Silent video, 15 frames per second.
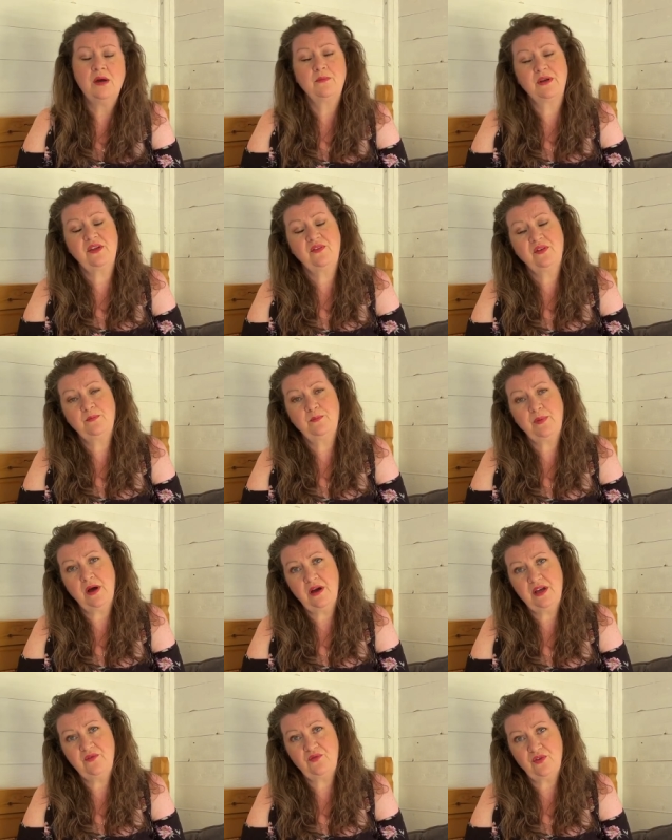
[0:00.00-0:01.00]
But if you
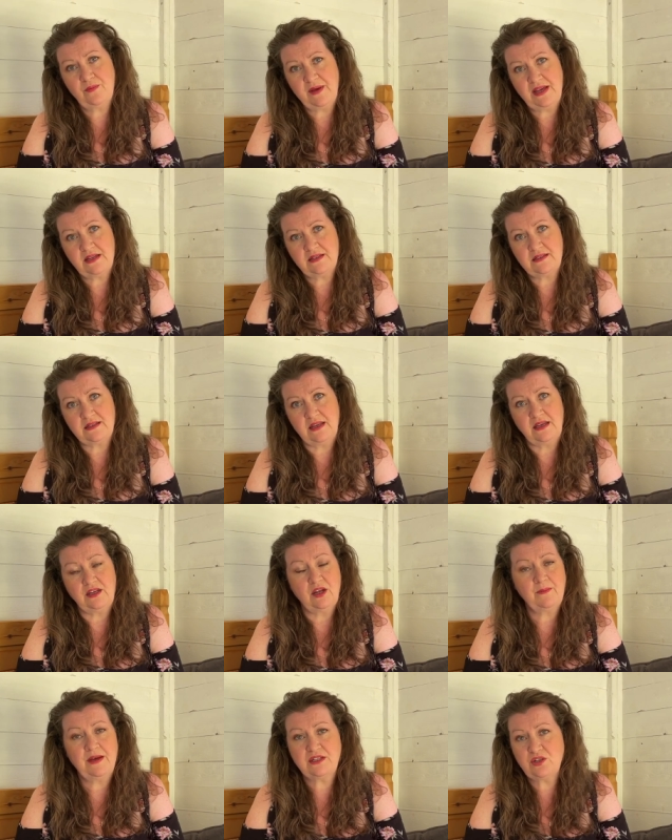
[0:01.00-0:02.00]
buy from Etsy,
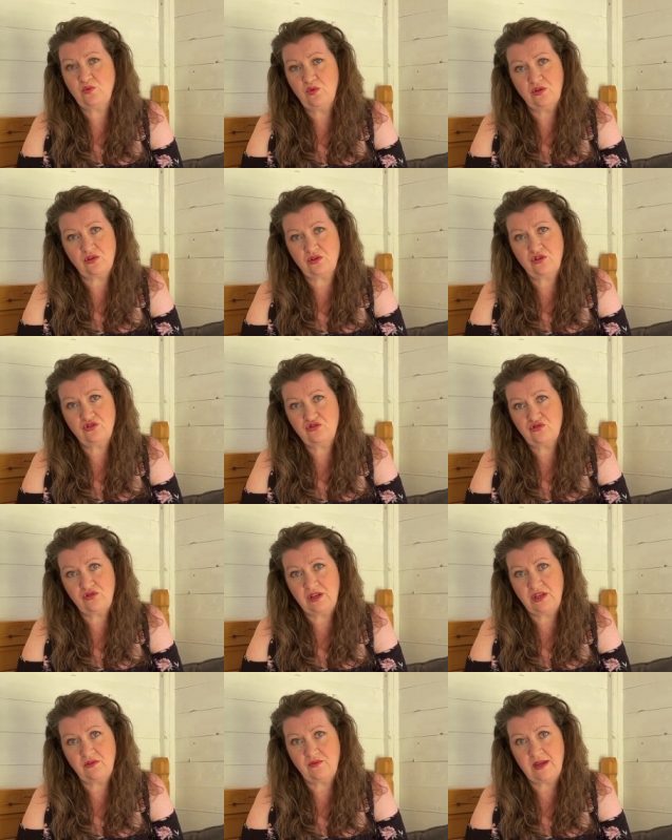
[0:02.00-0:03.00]
no matter what
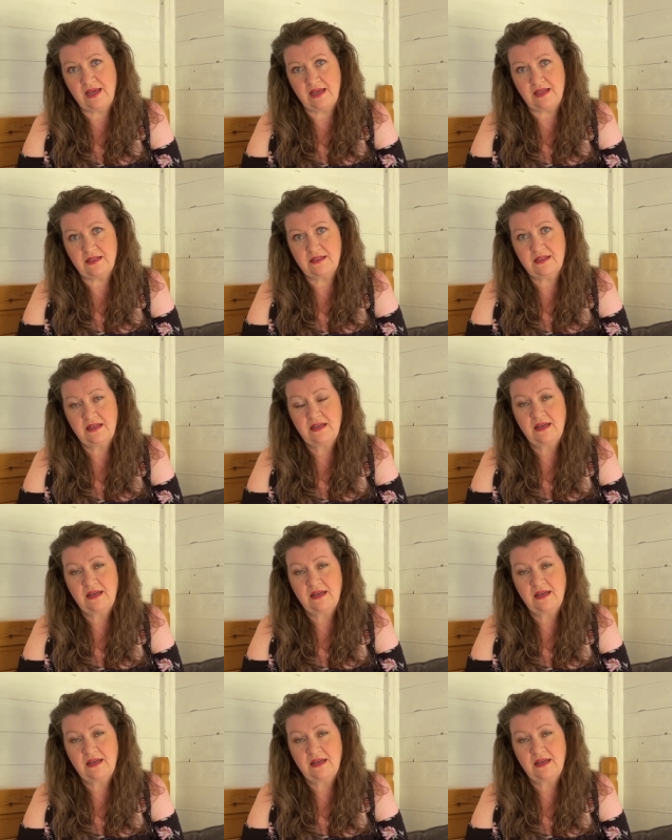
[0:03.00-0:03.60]
country you're in,